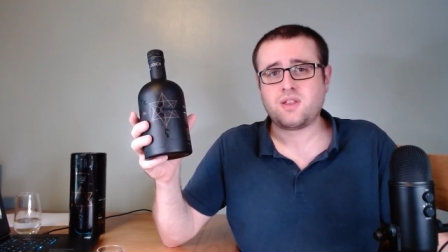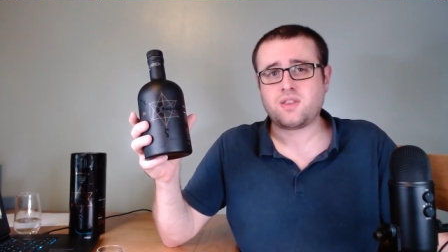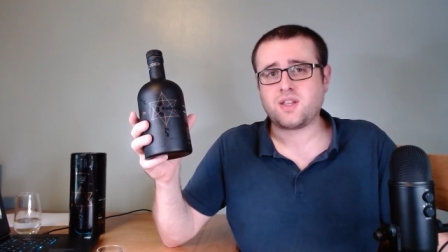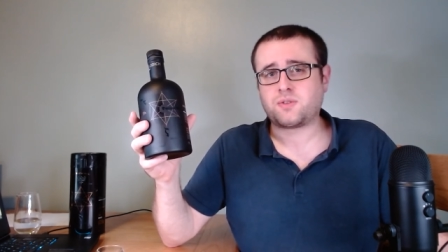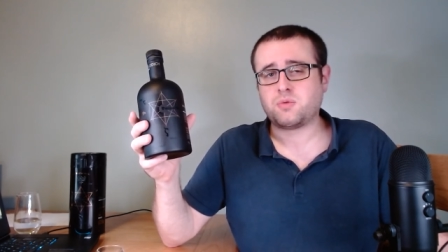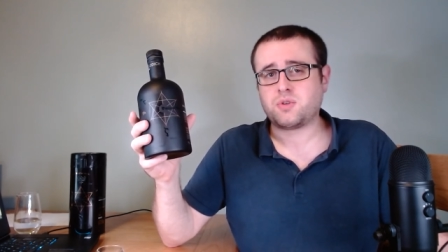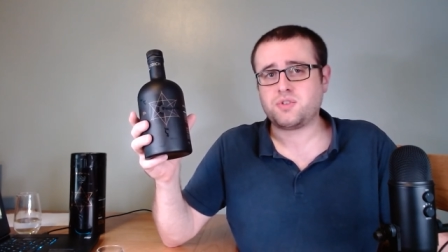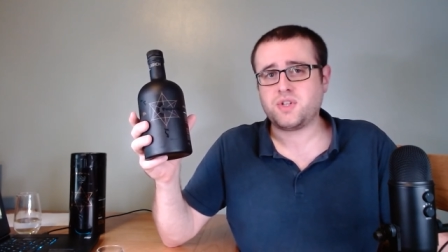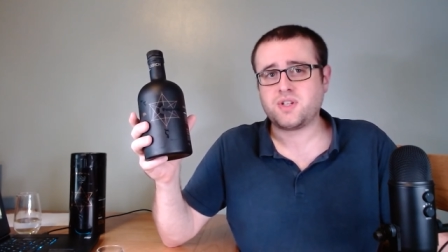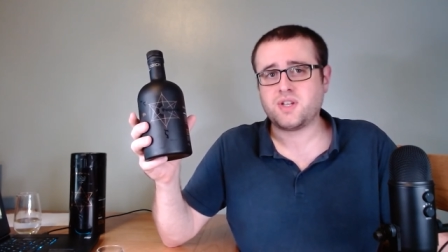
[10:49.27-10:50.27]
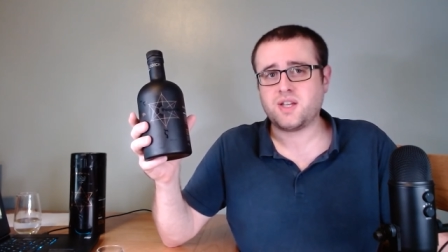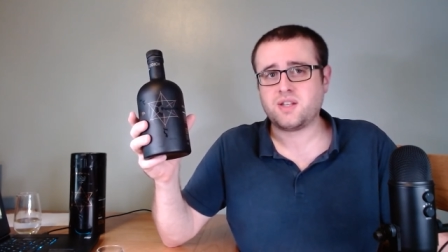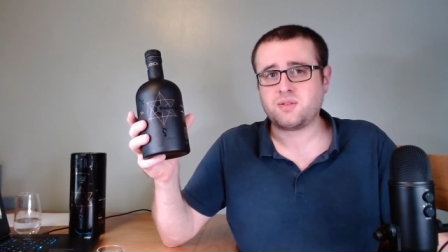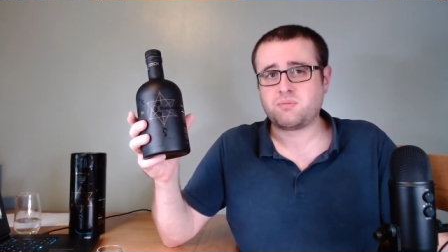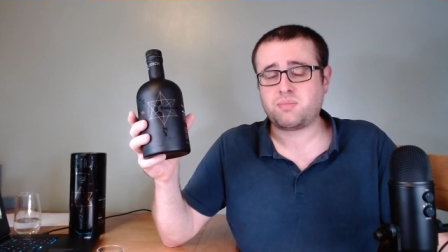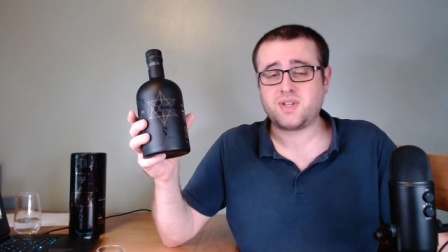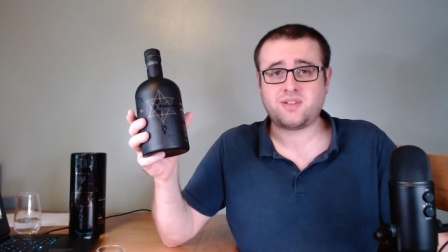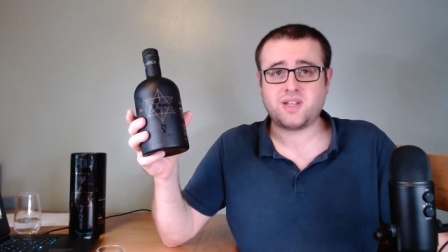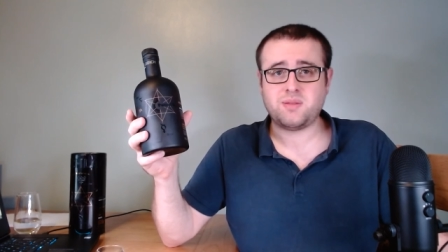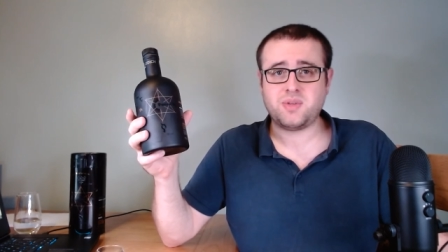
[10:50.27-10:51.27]
Thanks for watching and
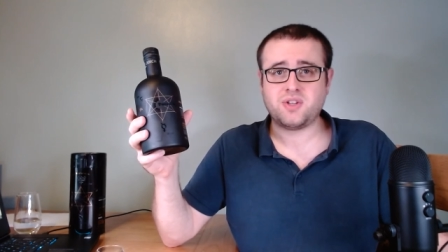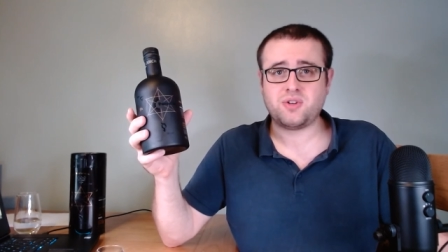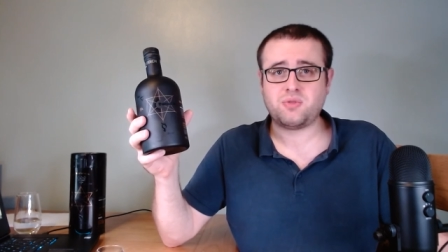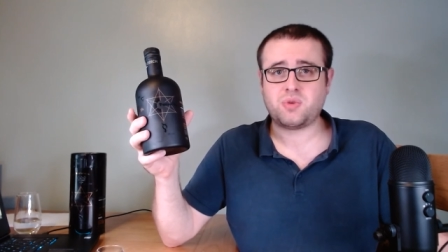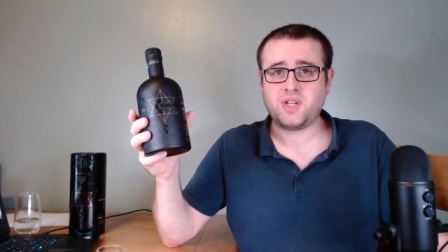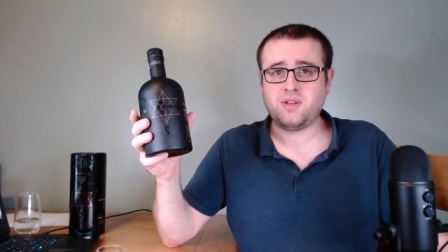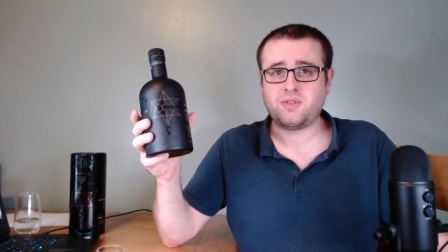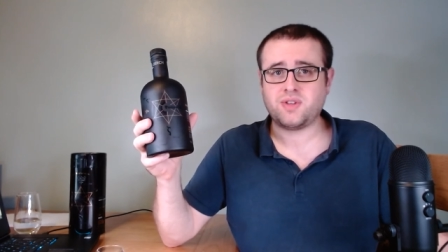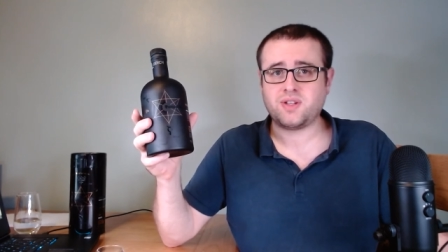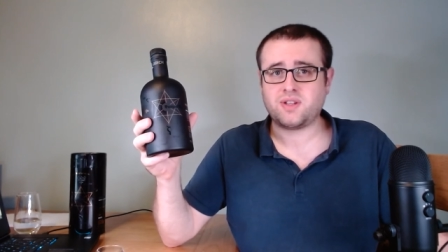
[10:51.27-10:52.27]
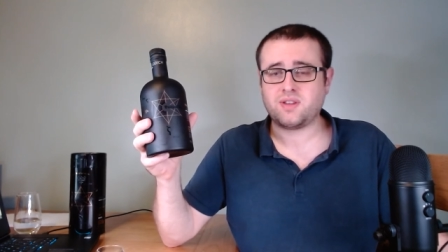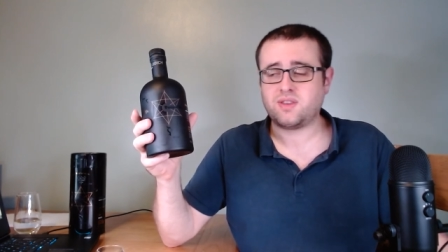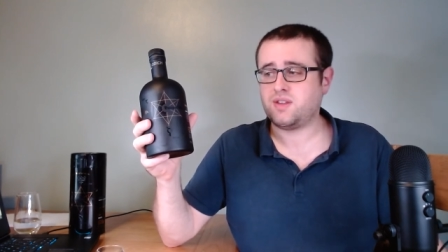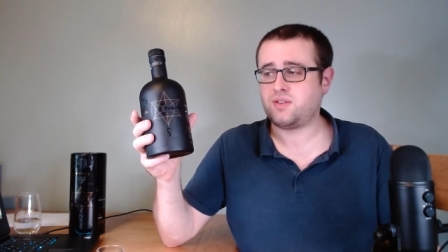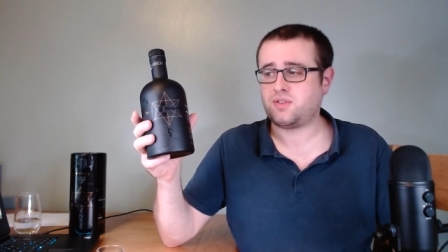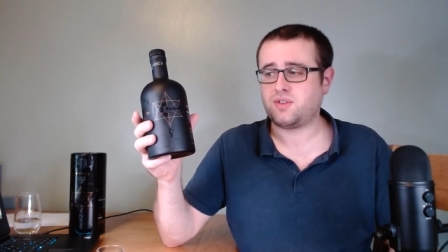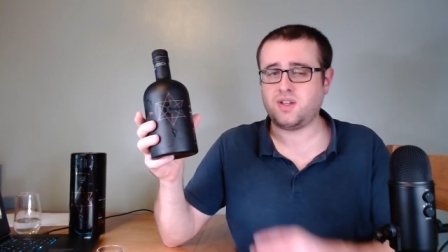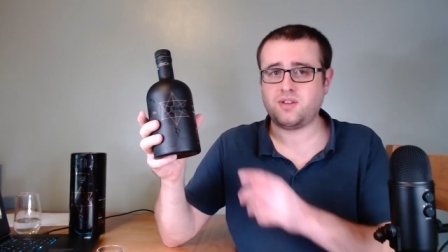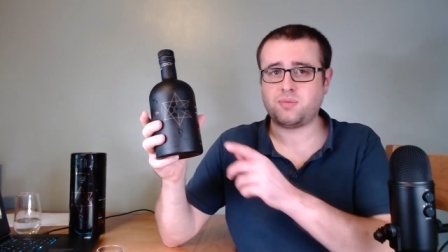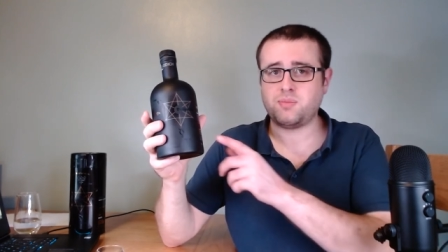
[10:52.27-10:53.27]
please let me know what you think this
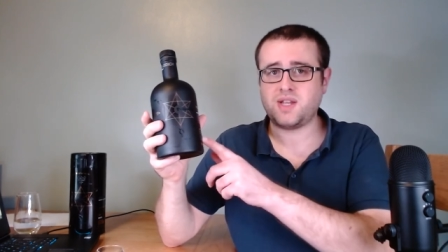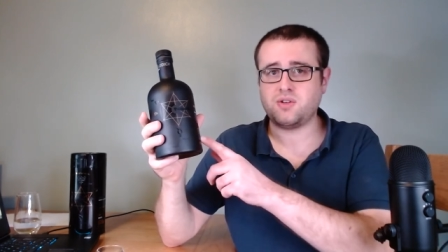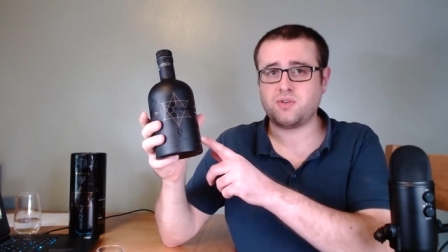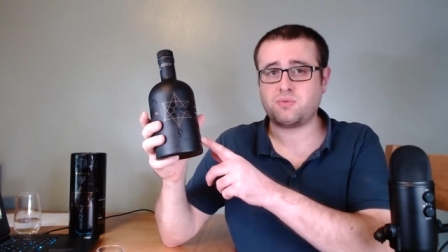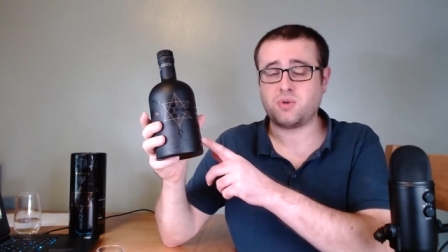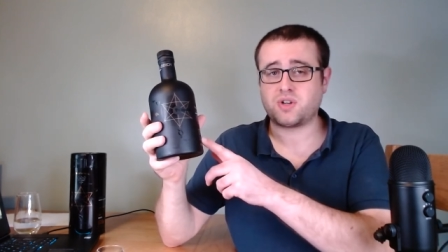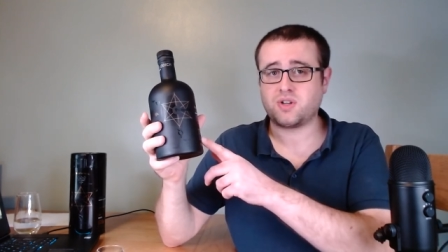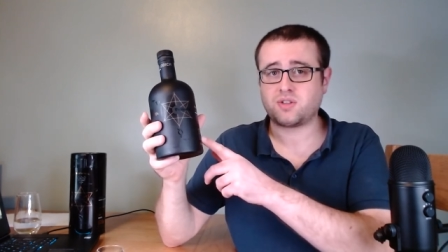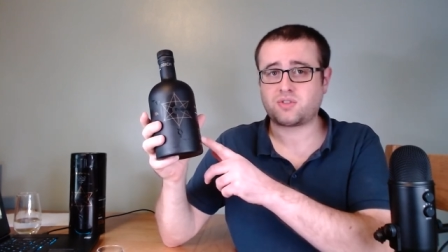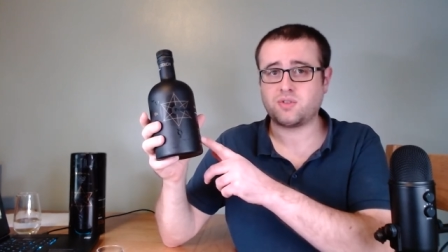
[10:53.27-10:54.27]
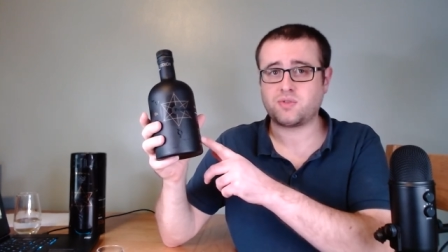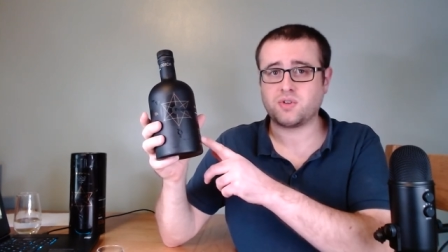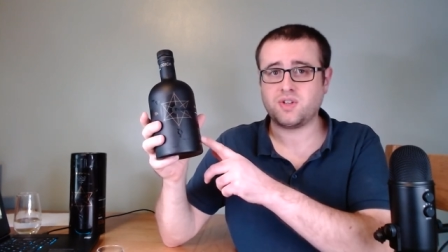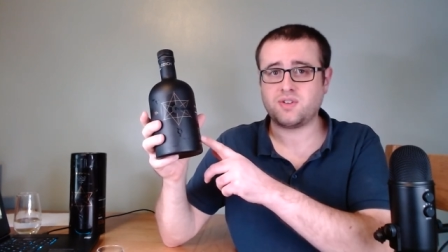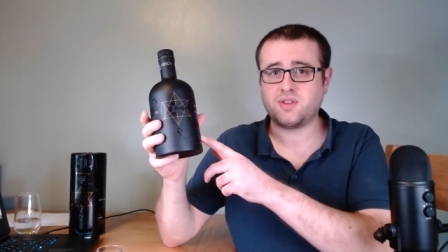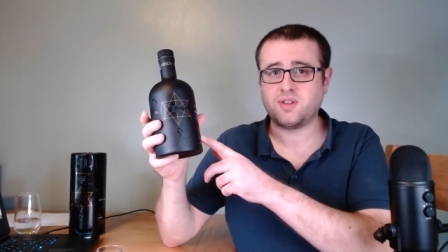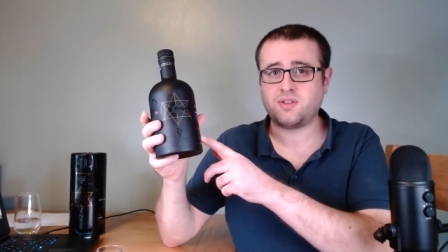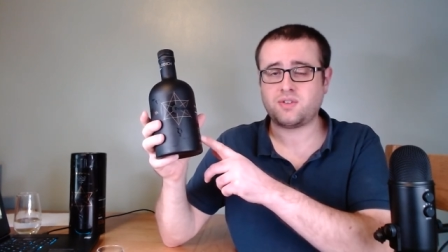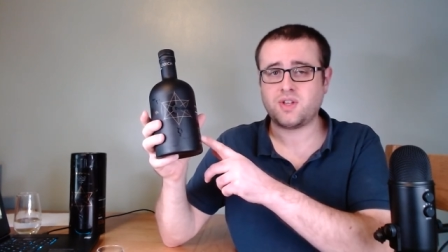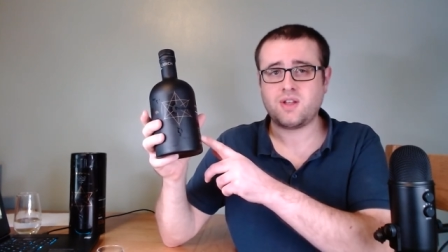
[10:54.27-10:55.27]
is made of, what casks have gone into
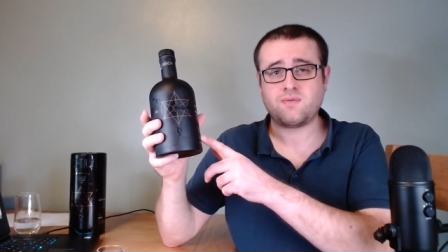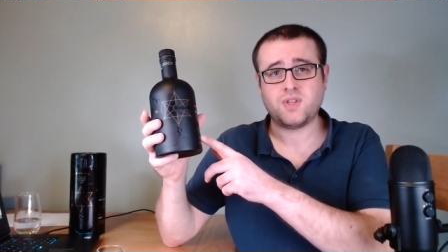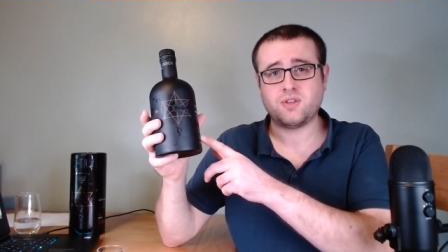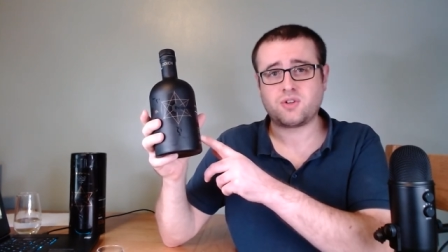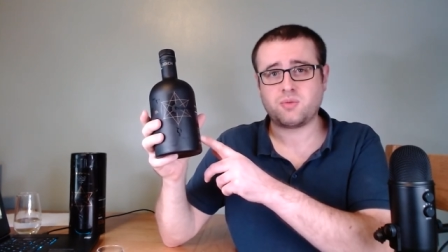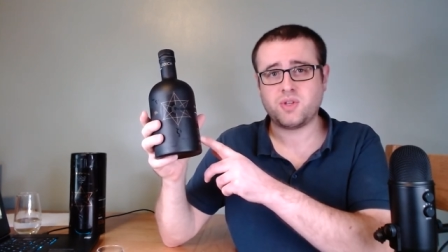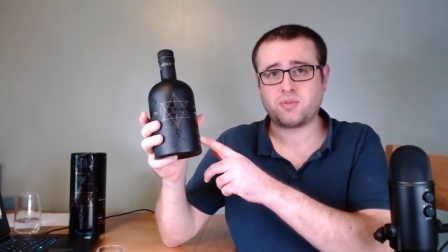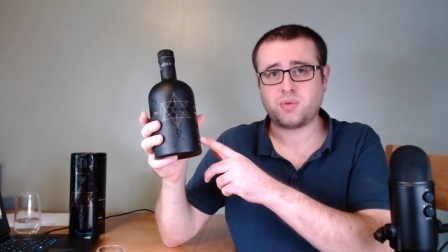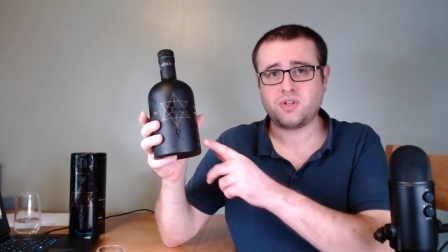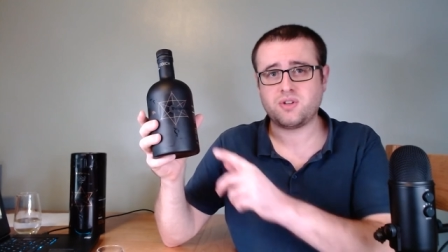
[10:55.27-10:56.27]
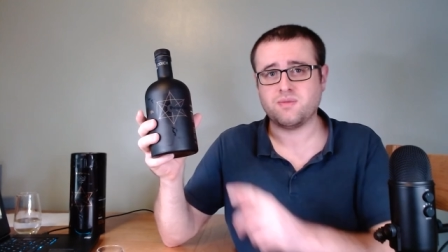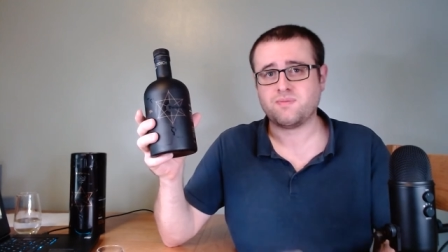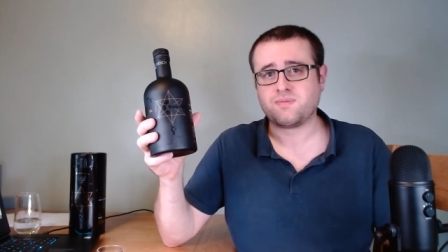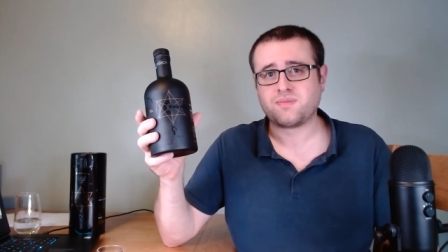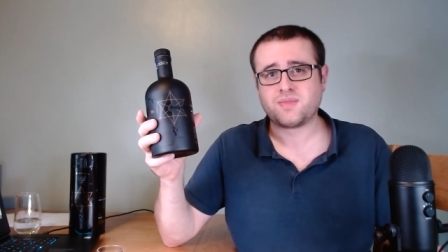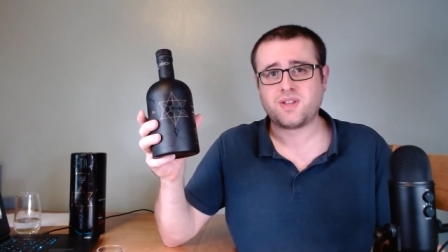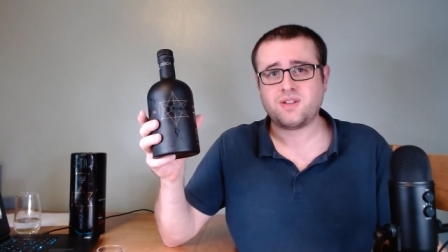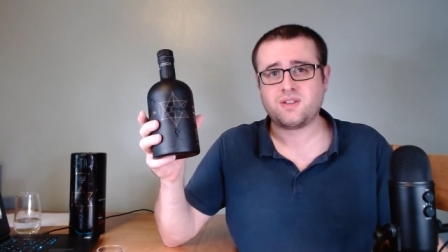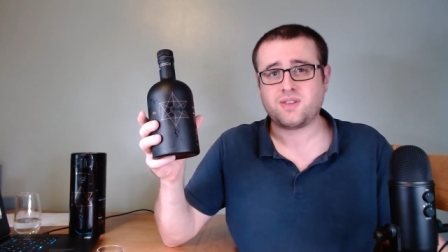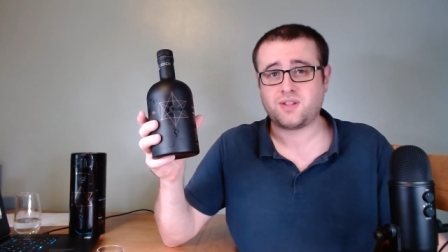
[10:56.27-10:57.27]
this in the comments below.
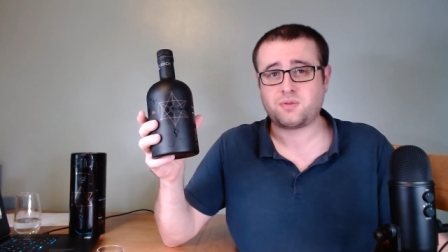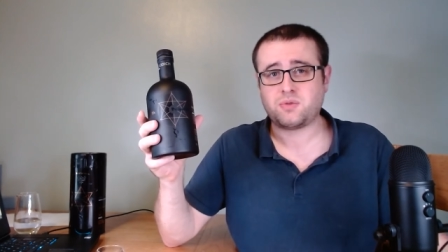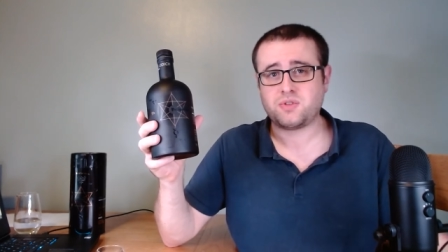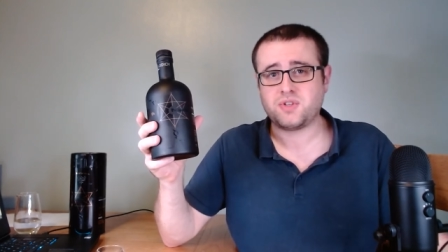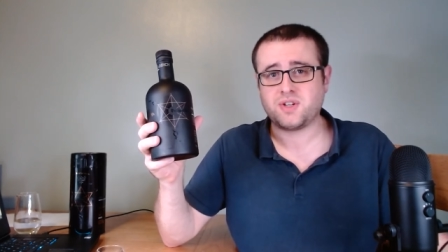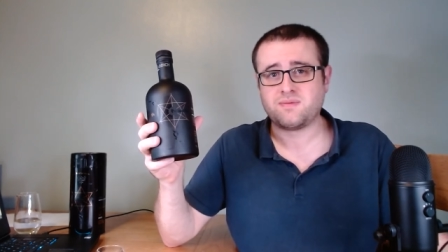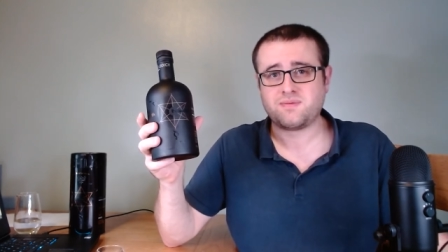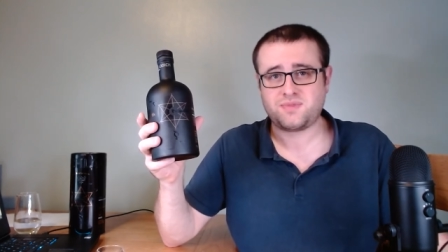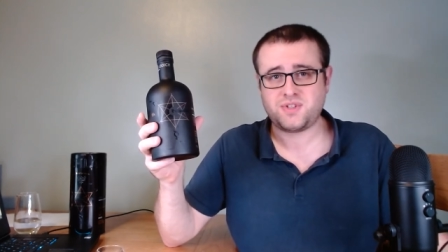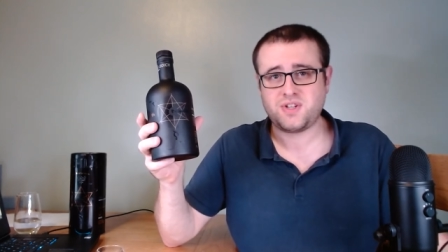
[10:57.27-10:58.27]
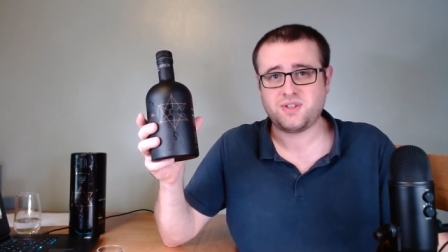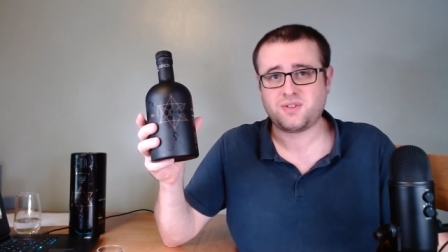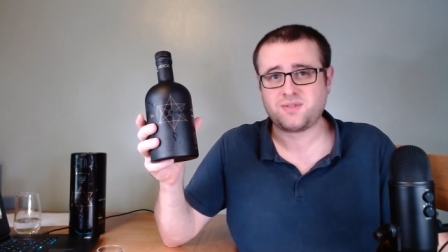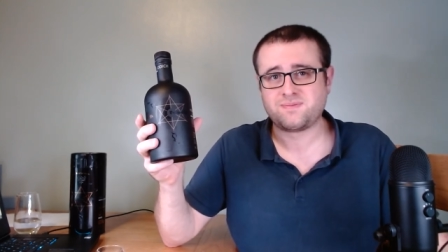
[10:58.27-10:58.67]
Thanks for watching. Cheers.